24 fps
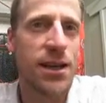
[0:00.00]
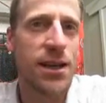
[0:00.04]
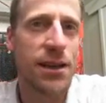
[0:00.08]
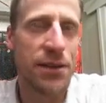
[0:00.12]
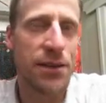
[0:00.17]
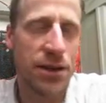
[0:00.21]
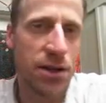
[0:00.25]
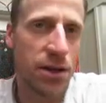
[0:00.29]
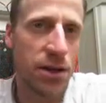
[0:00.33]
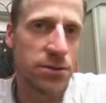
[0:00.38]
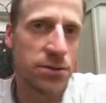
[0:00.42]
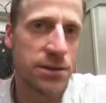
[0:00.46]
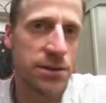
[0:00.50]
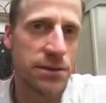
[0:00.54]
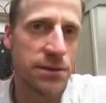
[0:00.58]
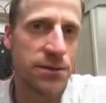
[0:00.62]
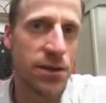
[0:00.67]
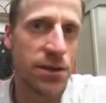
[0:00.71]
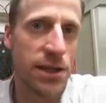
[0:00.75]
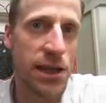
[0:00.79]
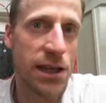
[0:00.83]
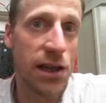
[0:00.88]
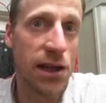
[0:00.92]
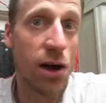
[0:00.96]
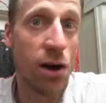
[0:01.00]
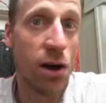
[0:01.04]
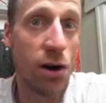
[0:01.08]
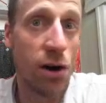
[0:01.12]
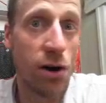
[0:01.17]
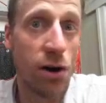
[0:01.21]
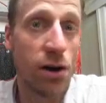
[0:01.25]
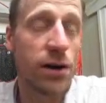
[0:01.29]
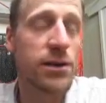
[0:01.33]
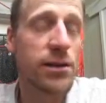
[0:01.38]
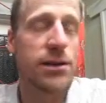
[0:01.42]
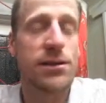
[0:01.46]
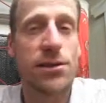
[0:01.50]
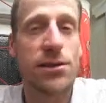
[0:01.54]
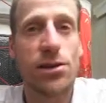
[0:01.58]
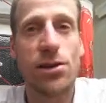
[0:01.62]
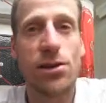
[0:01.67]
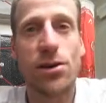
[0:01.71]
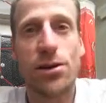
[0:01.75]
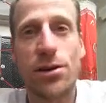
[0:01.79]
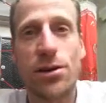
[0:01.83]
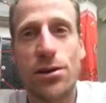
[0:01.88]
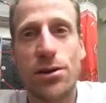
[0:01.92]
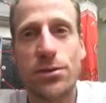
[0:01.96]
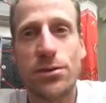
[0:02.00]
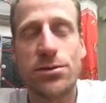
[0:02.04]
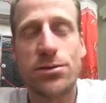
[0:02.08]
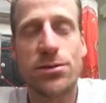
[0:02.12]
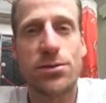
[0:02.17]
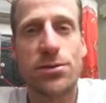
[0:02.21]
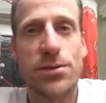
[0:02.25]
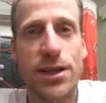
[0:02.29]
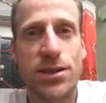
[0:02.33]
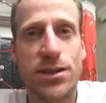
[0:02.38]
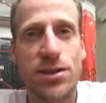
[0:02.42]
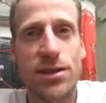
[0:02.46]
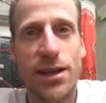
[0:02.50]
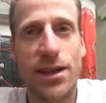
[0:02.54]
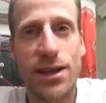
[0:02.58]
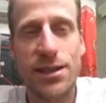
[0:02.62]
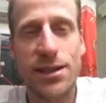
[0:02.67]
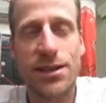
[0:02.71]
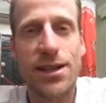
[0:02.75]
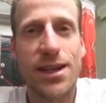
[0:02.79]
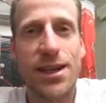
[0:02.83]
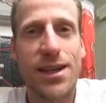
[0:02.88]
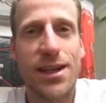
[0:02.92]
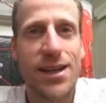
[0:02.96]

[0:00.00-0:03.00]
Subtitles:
The coast is very long in the long coast direction, and